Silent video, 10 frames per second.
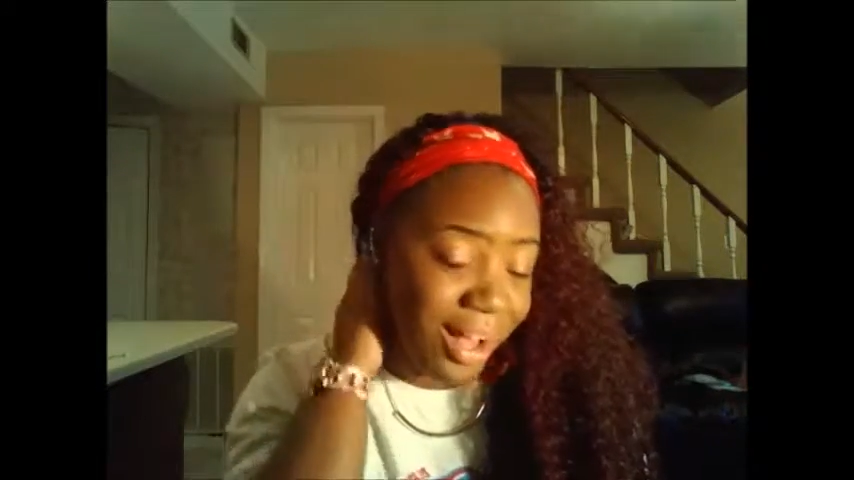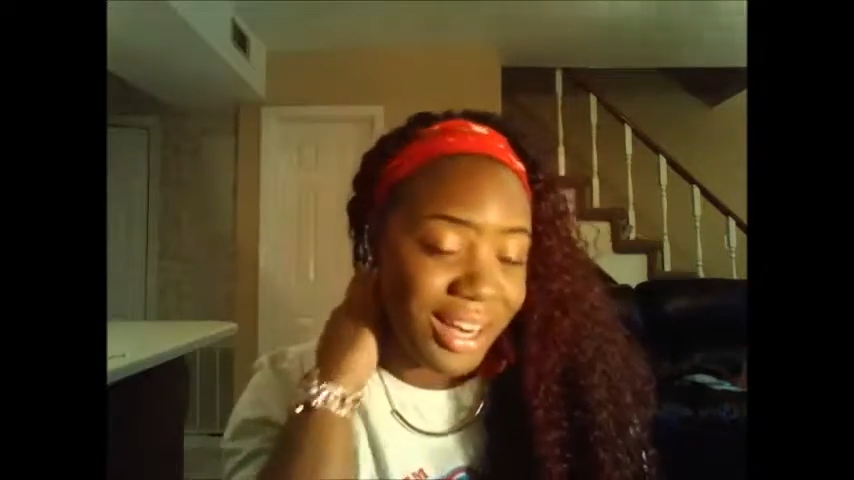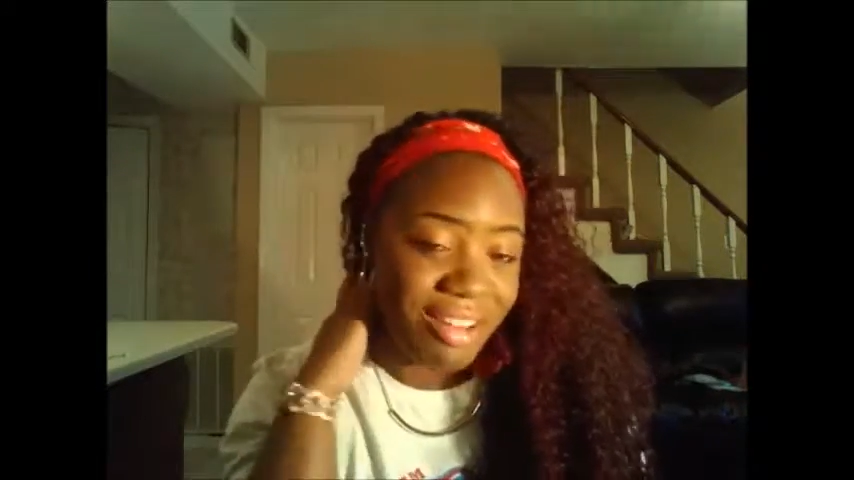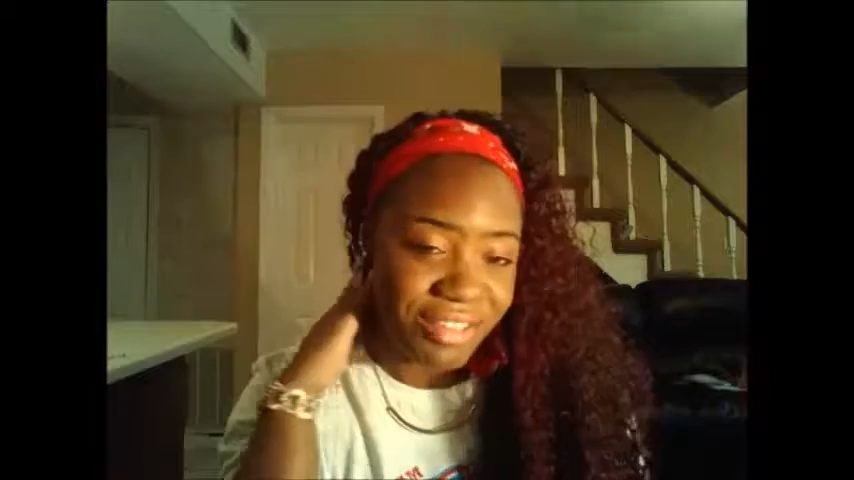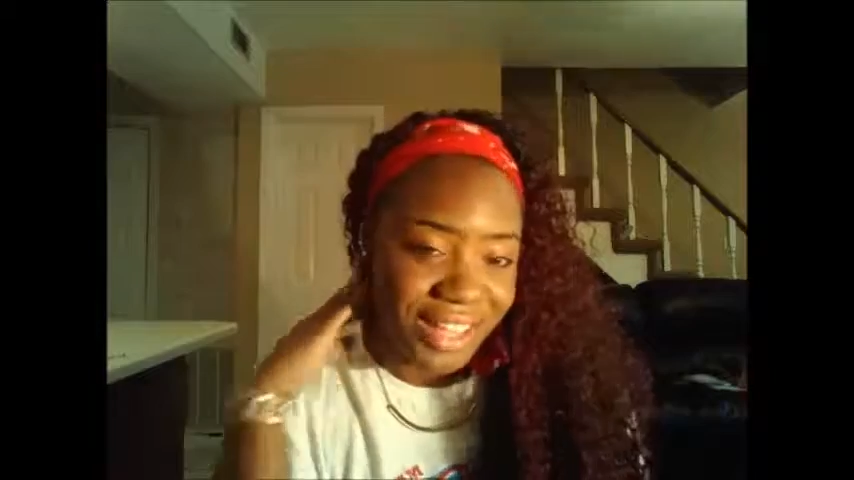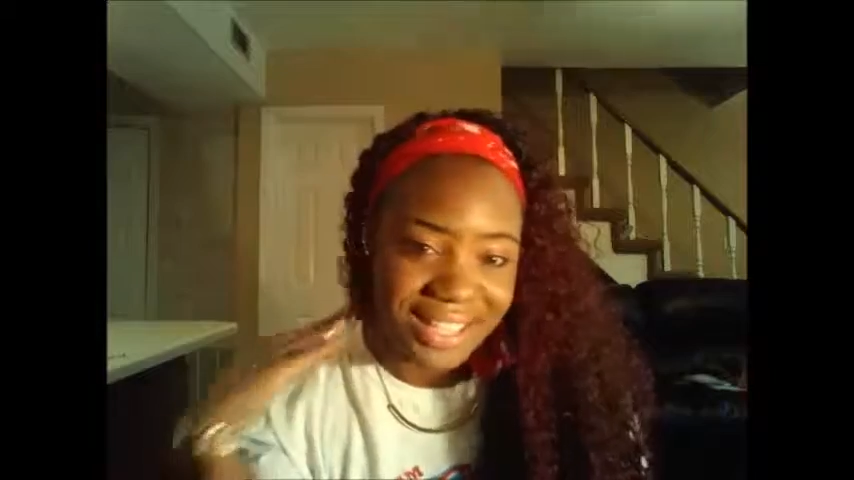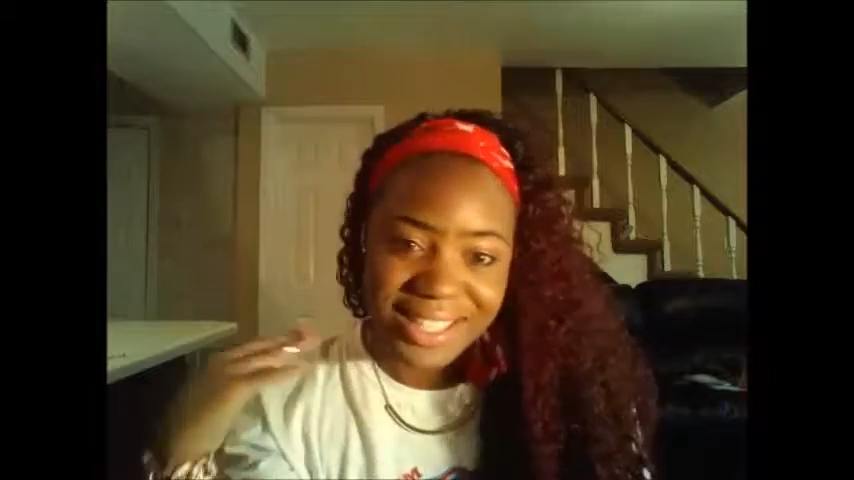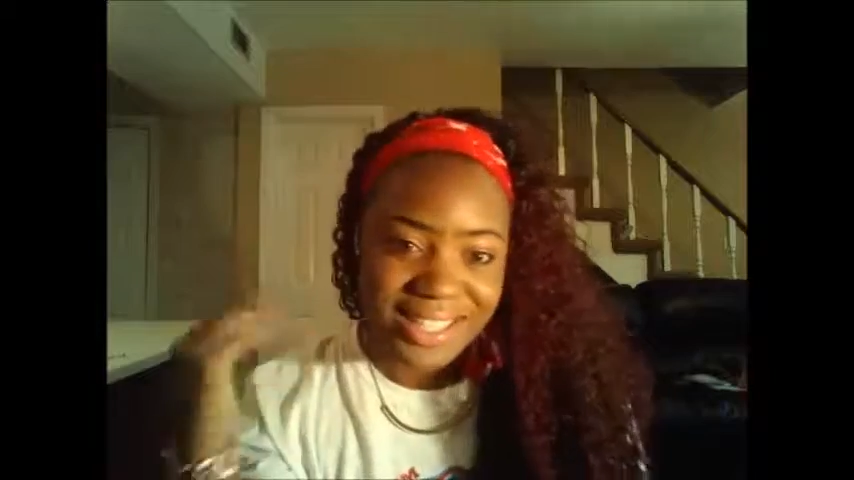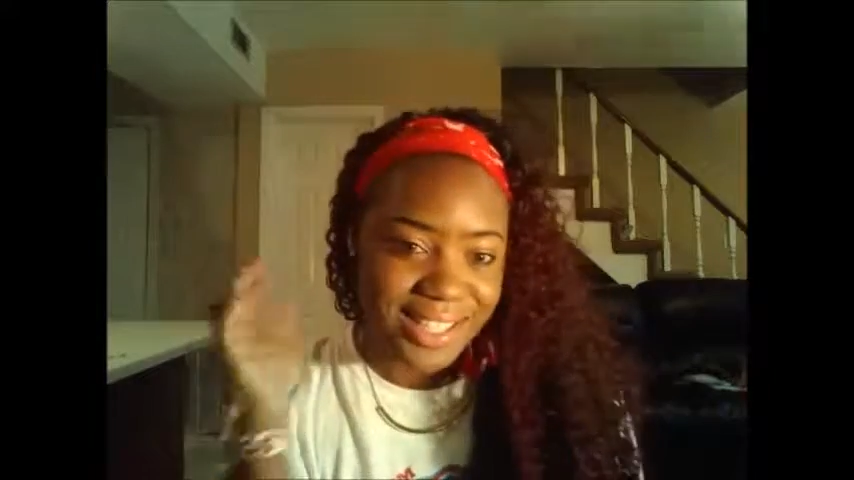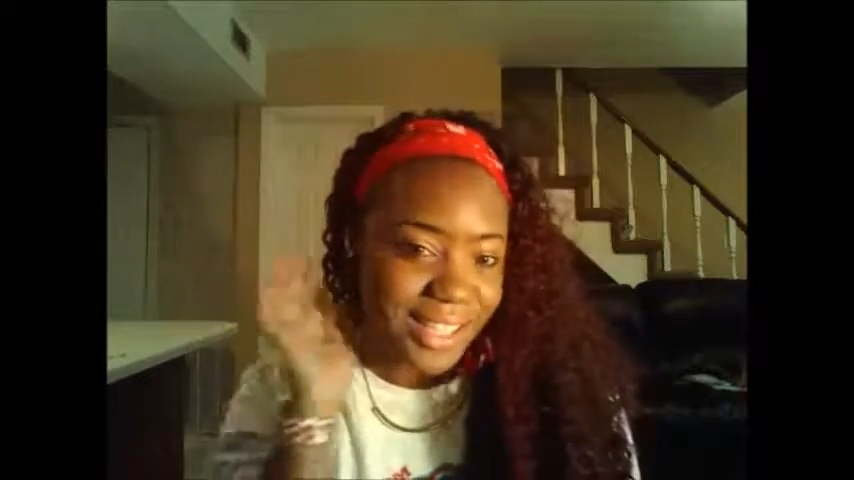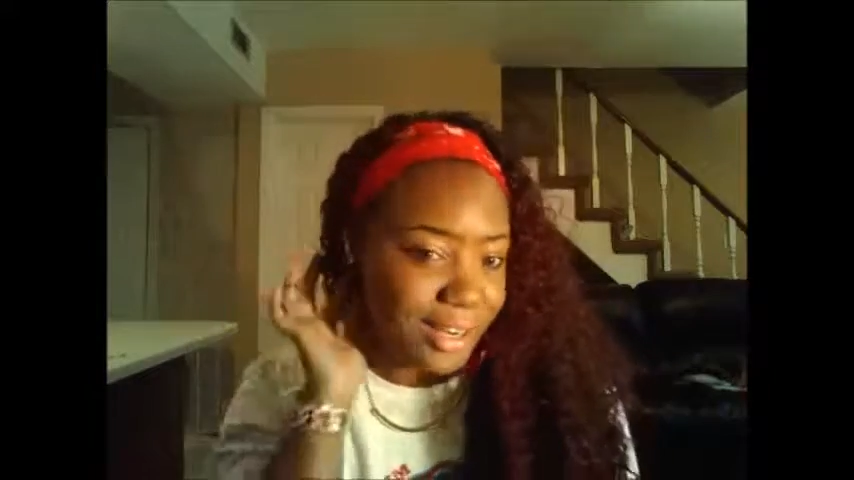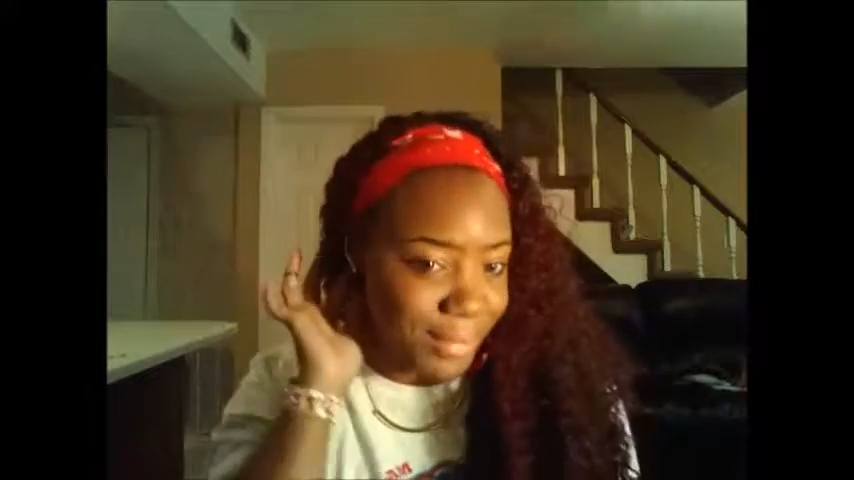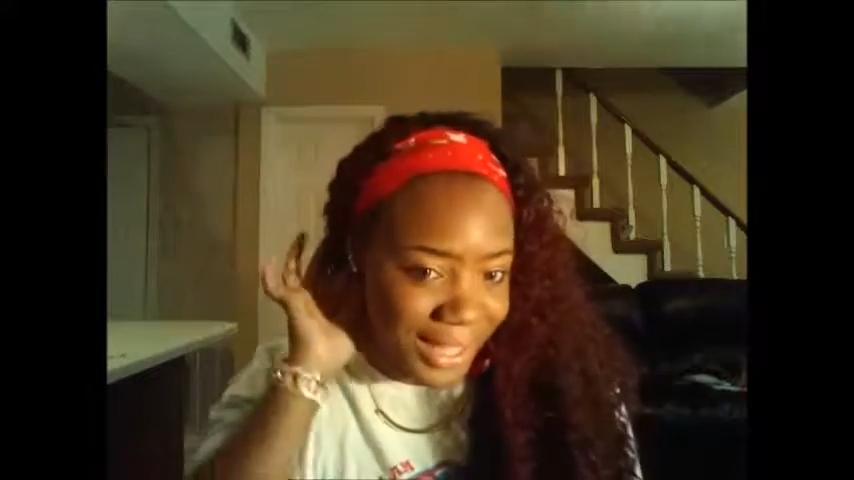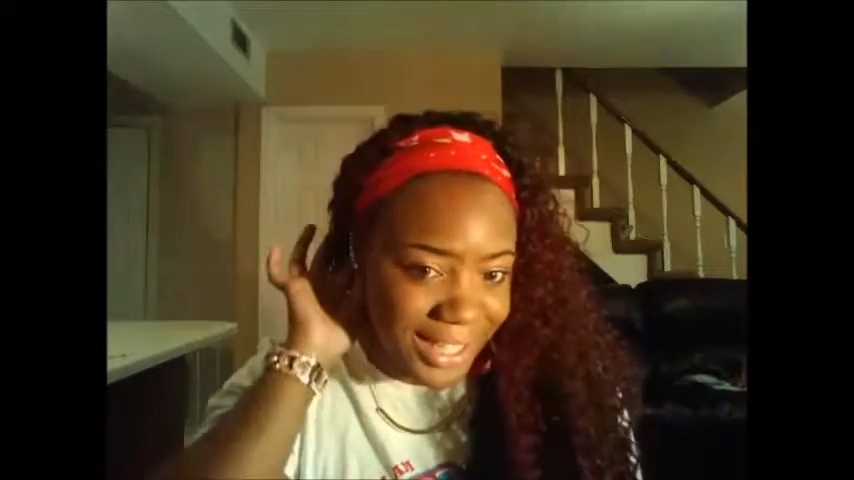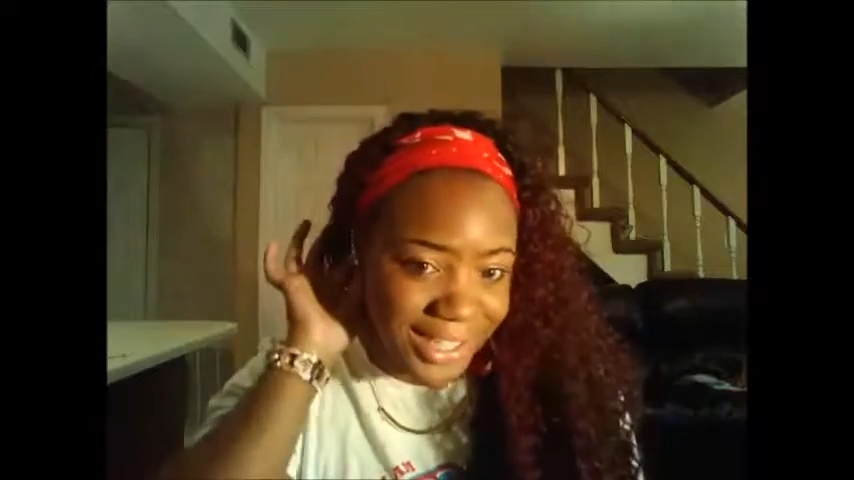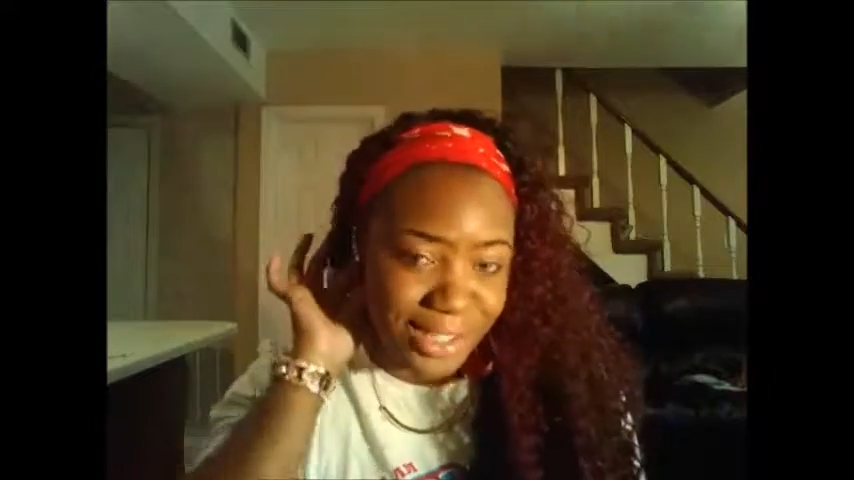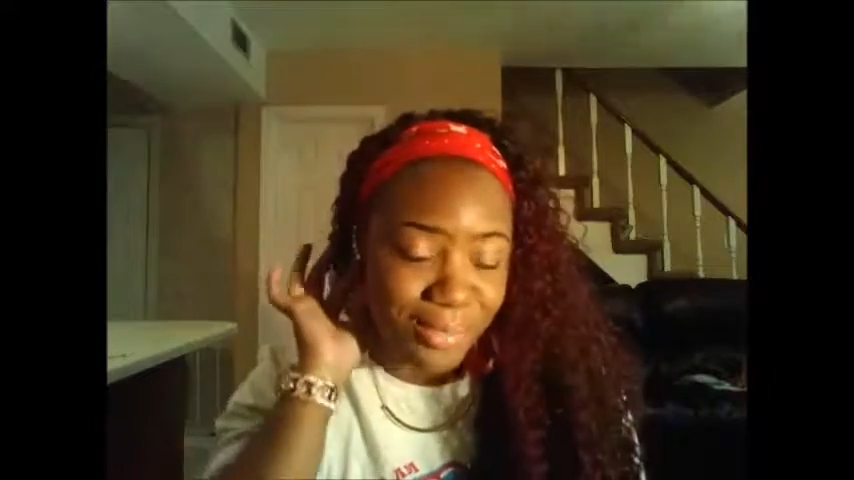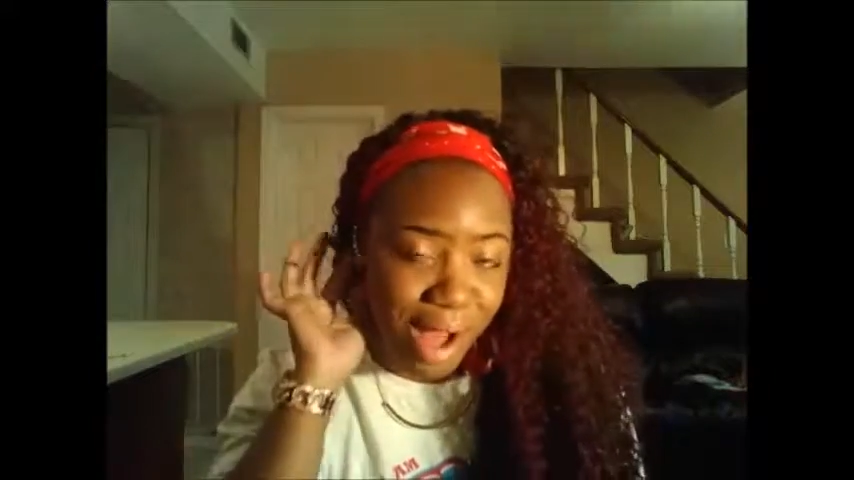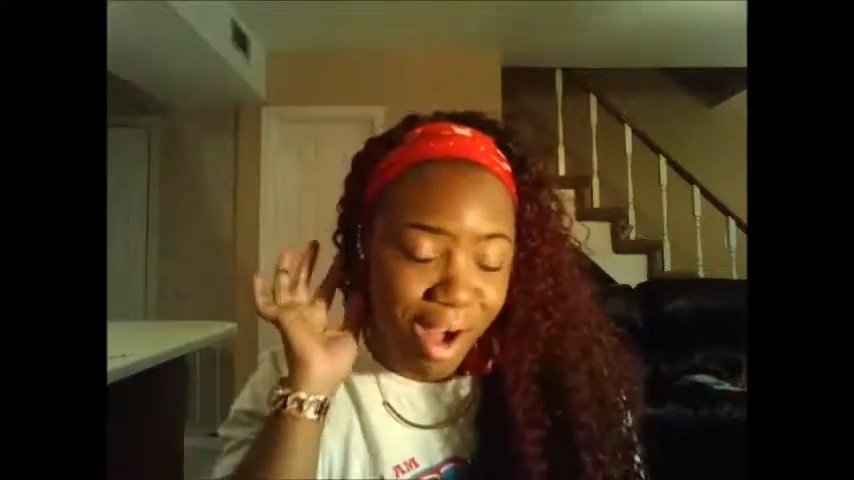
And I feel like this is going to make it into my